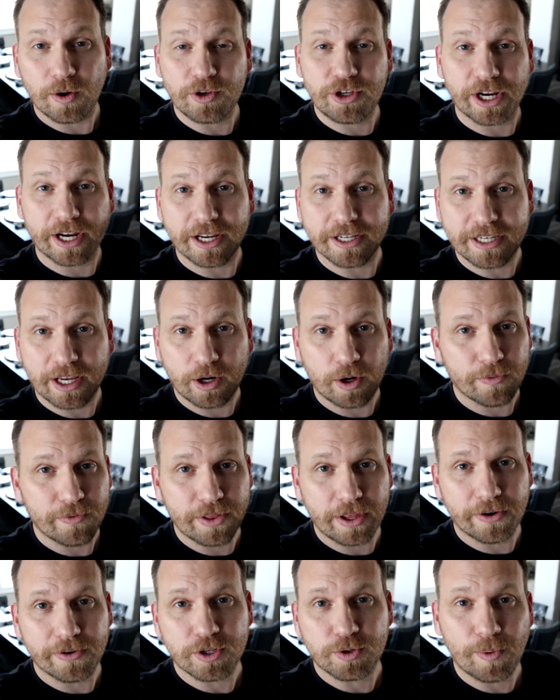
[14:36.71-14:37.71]
go check us out over
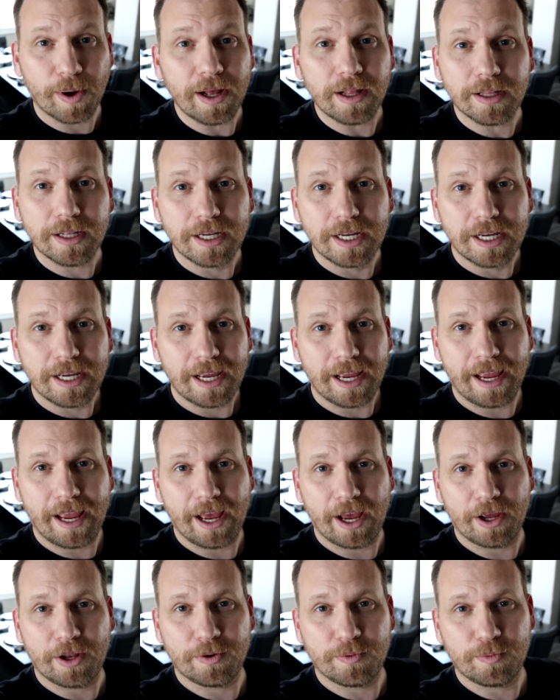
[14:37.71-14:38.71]
there as well.
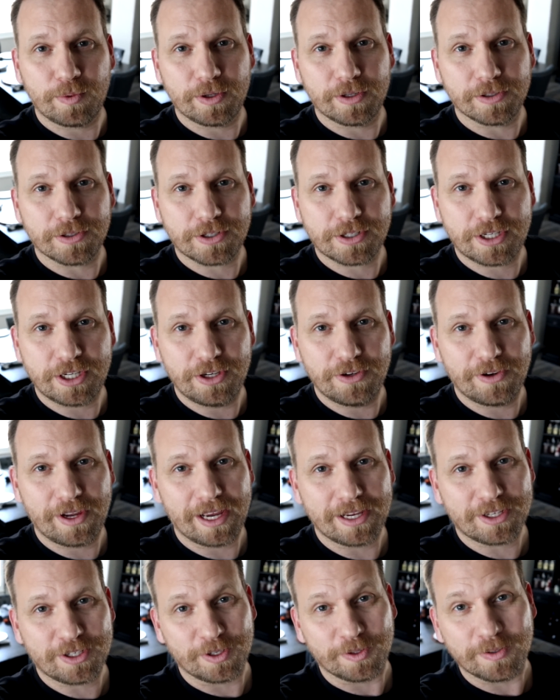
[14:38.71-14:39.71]
And we'll see you
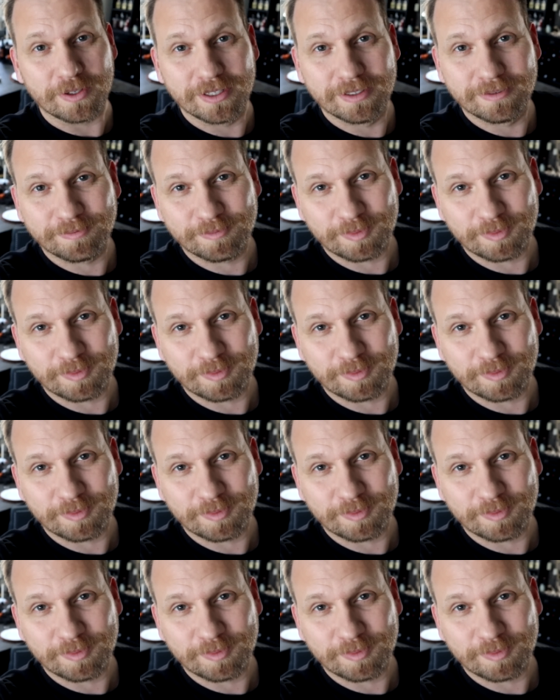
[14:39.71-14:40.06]
guys soon.